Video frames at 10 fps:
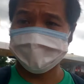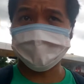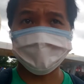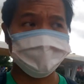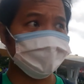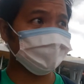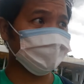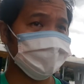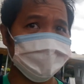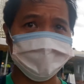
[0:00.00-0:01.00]
Time to
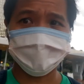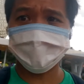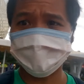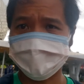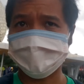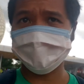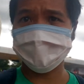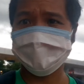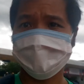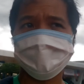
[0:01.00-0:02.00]
peace out, call it a
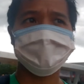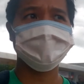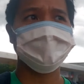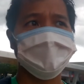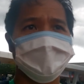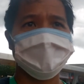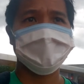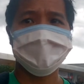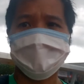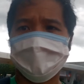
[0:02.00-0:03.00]
day.
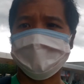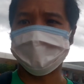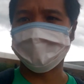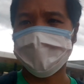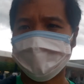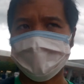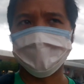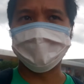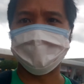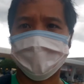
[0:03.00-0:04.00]
I'll
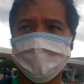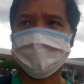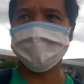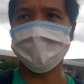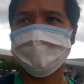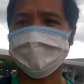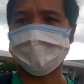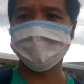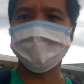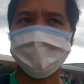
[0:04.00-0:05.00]
wrap up in my car so
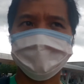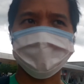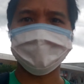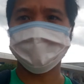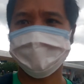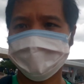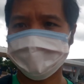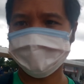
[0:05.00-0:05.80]
I can talk louder.